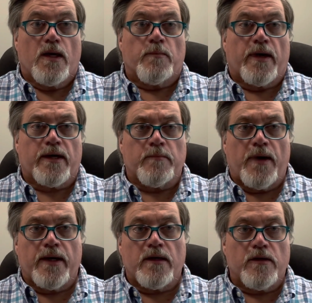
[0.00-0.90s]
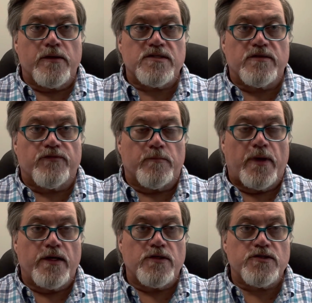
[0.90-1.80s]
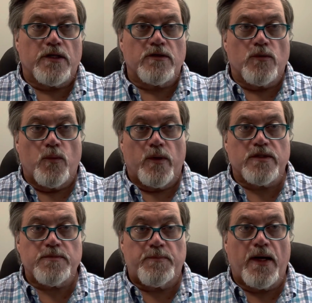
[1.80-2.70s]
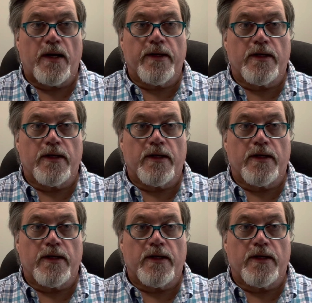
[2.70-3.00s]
By combining all this information into one spot,